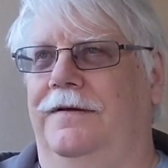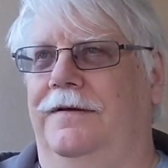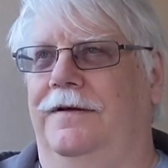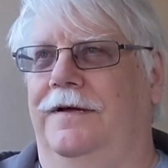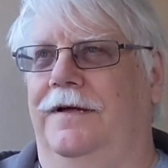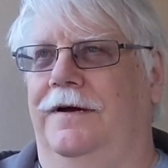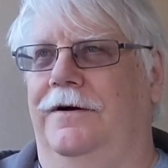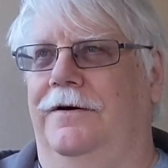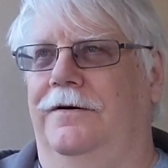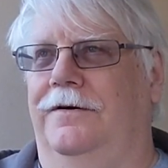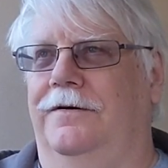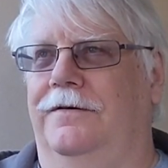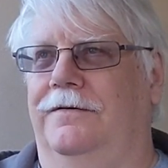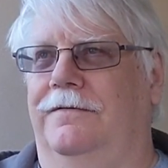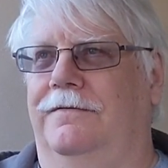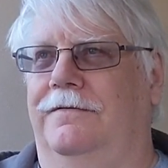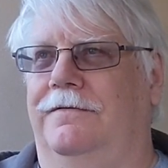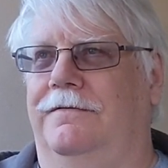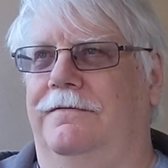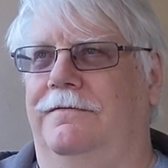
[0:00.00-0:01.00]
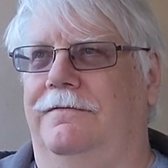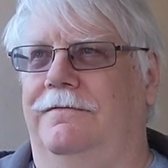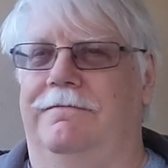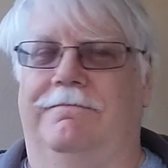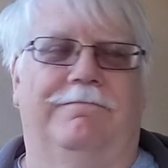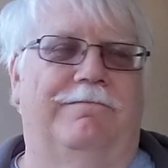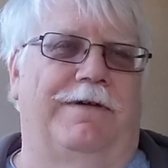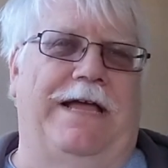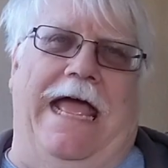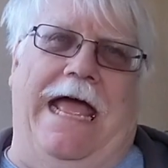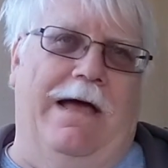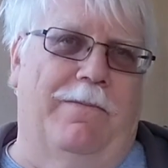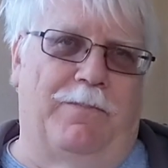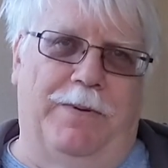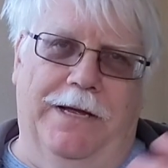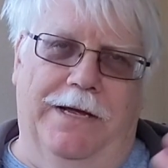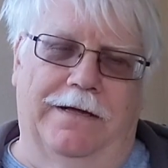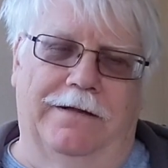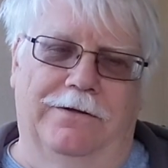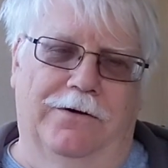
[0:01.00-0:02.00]
you know,
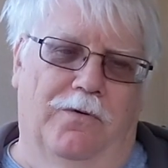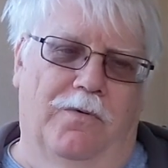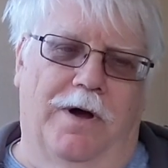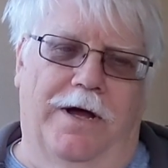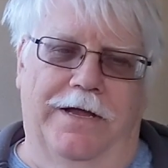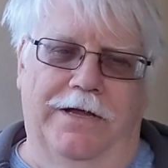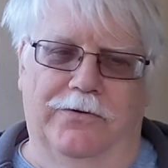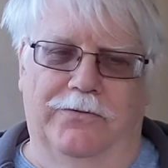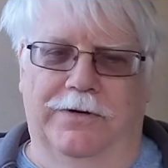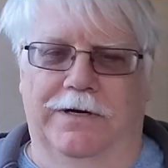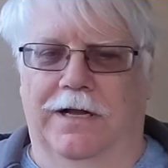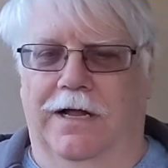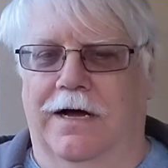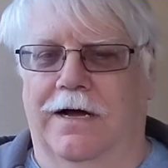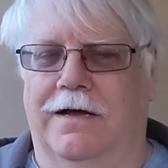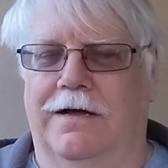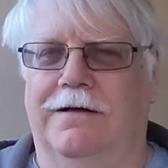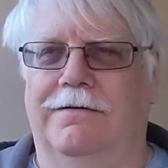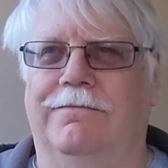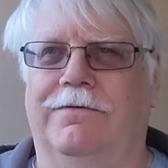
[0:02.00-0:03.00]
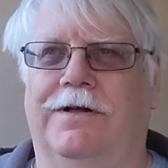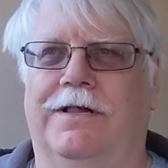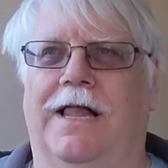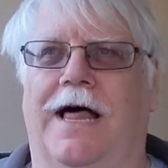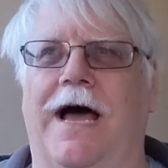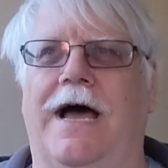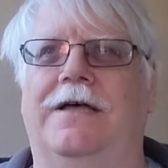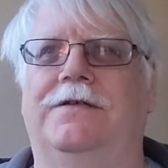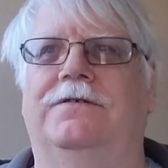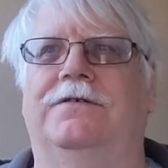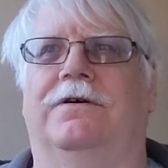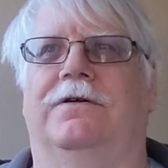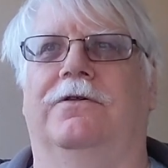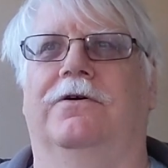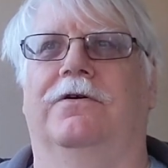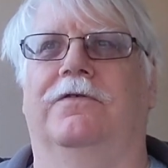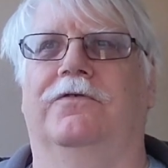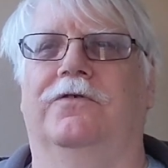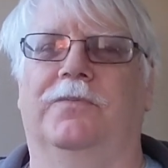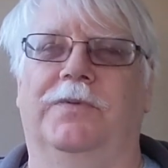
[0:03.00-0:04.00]
camping, though why you would lug glass all
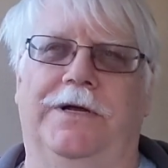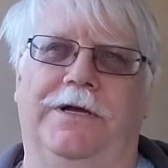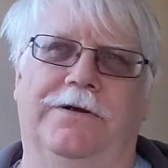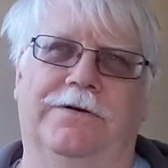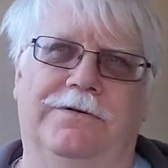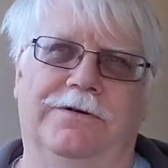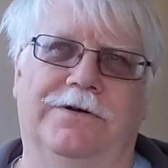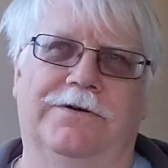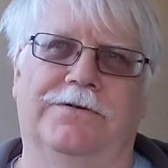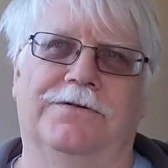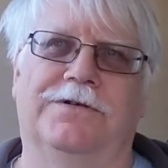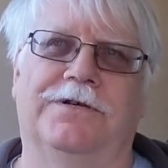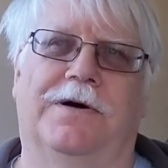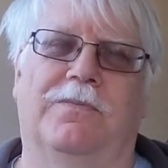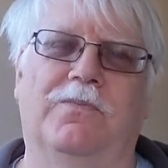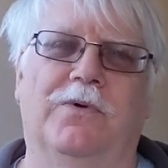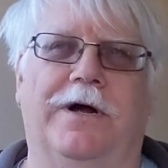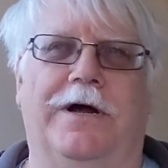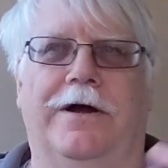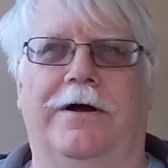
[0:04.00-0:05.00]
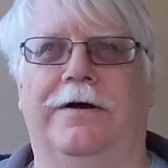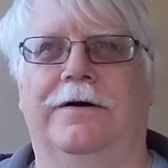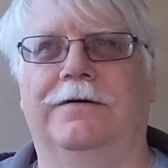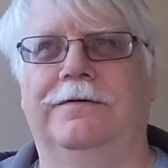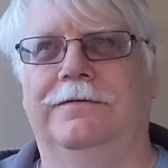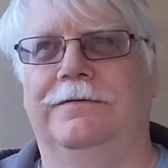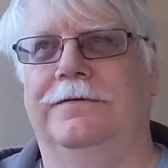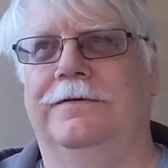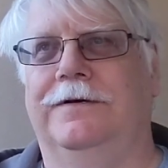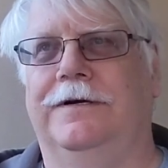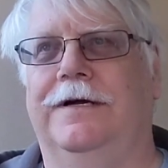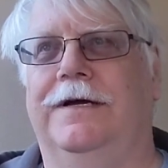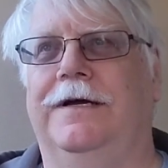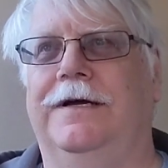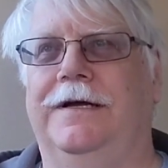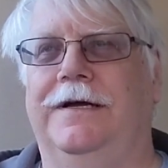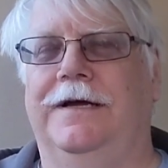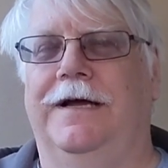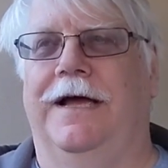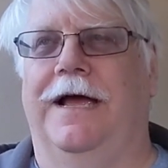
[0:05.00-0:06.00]
over. But you're somewhere,
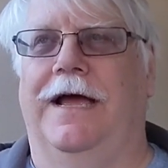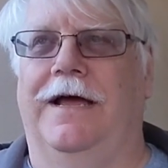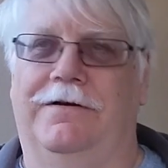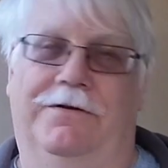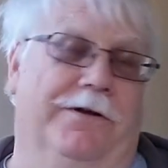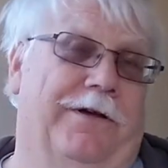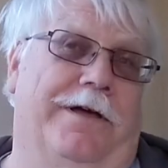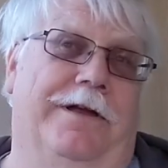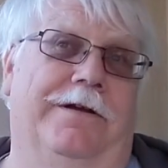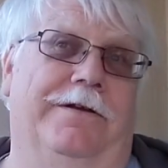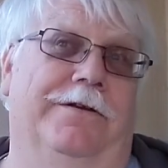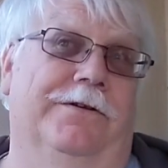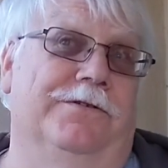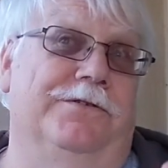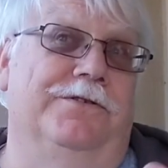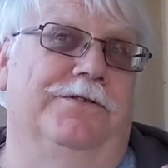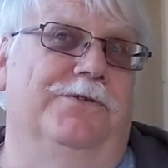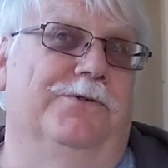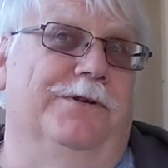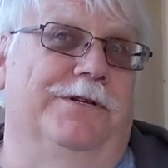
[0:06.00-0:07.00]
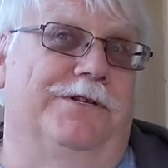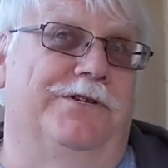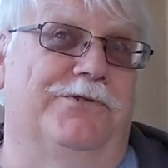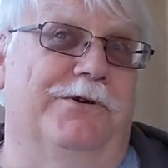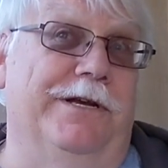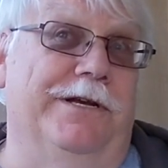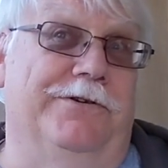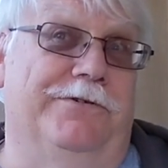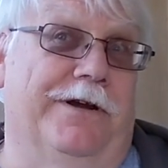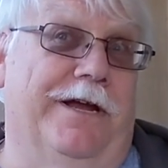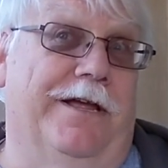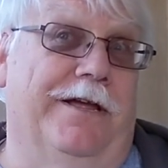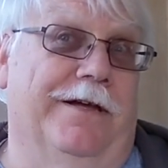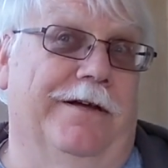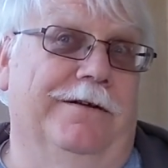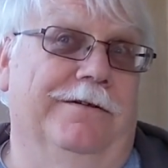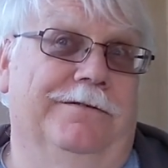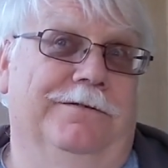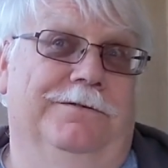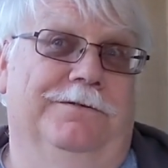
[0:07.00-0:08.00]
and you're doing street
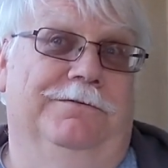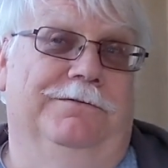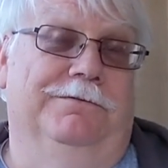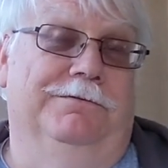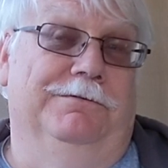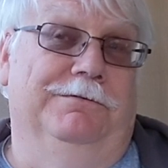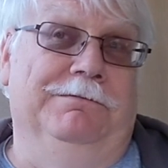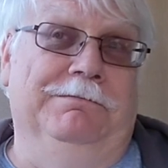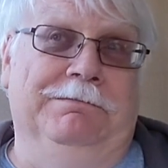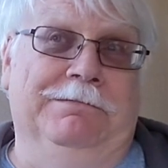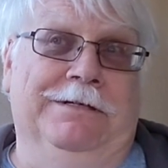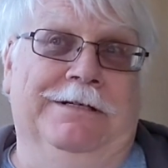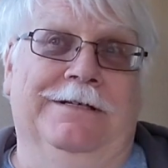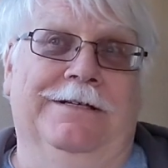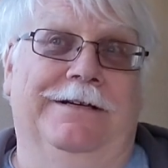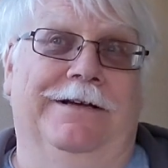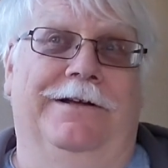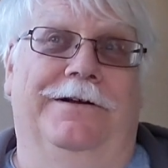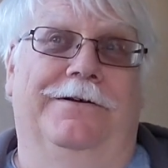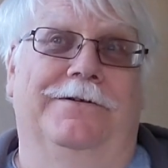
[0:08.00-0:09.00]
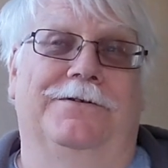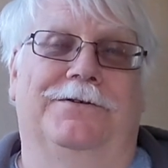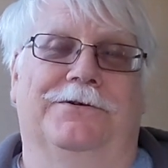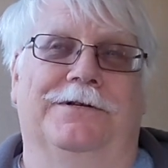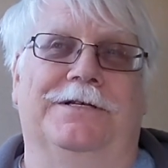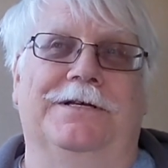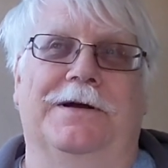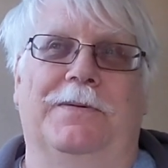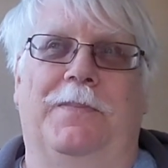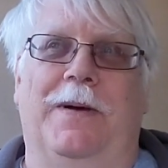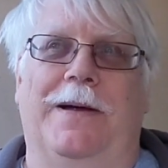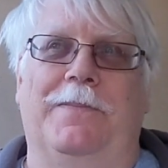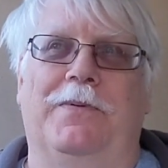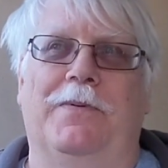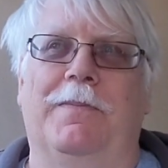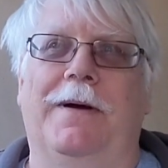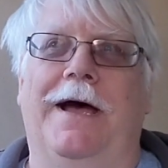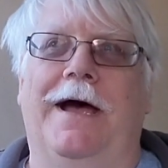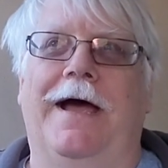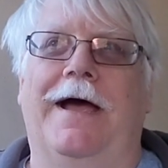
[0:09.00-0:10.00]
drinking, you know, so it's in a
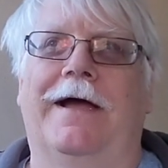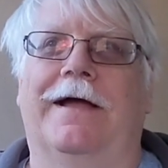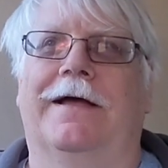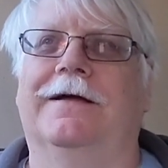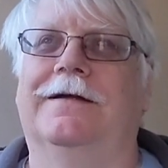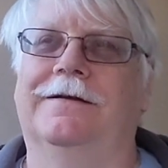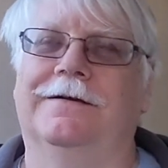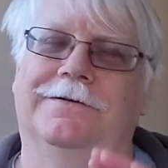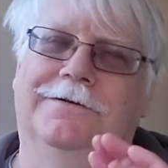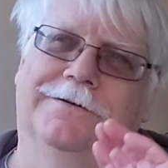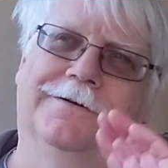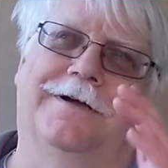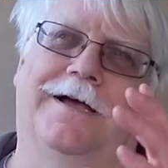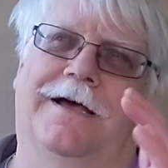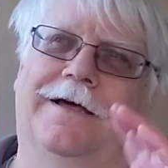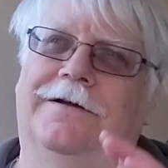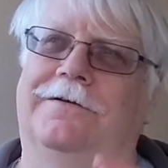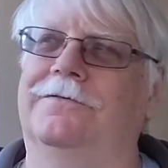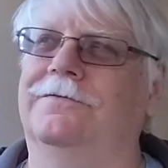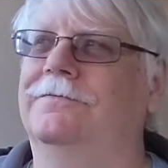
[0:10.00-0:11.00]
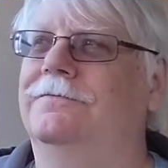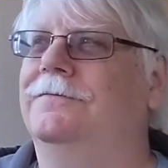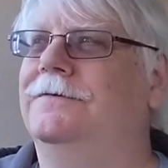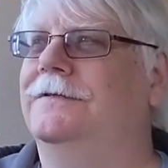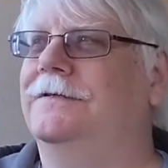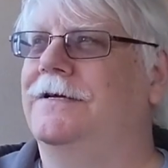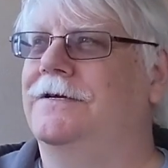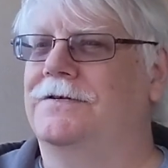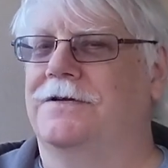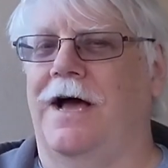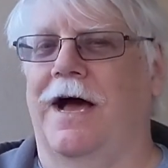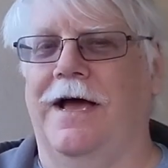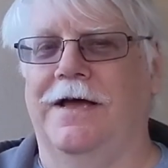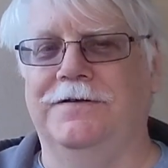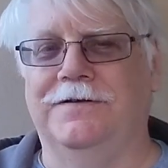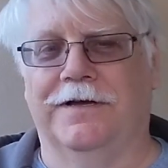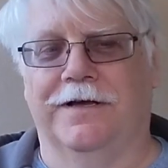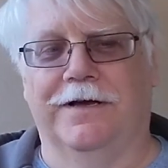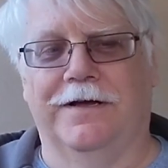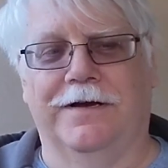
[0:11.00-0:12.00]
paper bag, and you're kind of
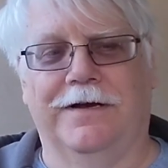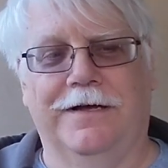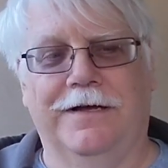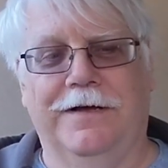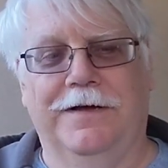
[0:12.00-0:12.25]
disguising it.